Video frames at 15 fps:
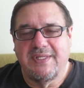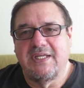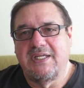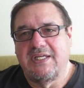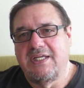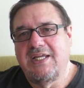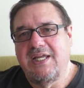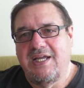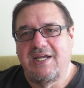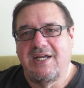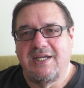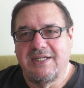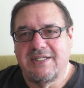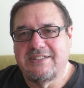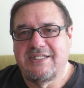
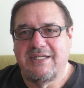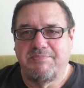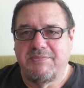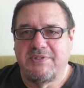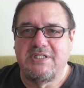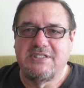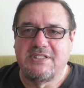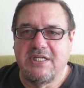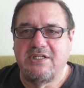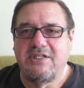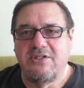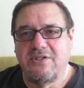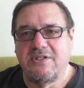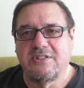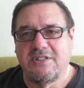yeah, except he's
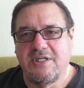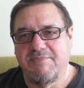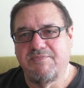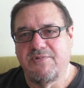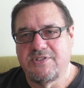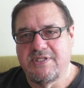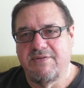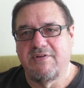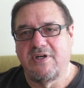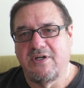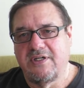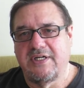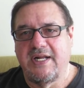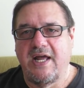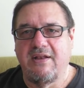getting you hooked up for
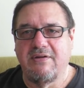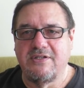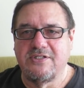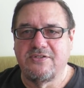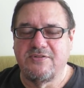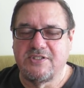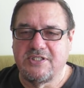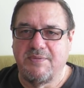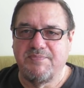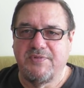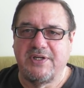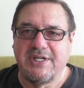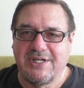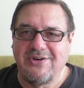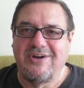$700 for
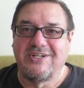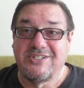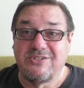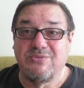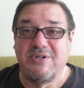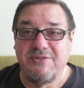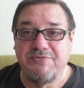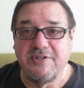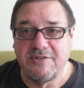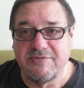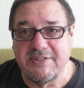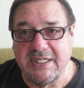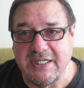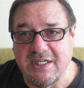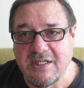something that costs
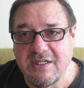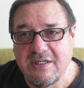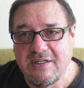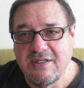$350.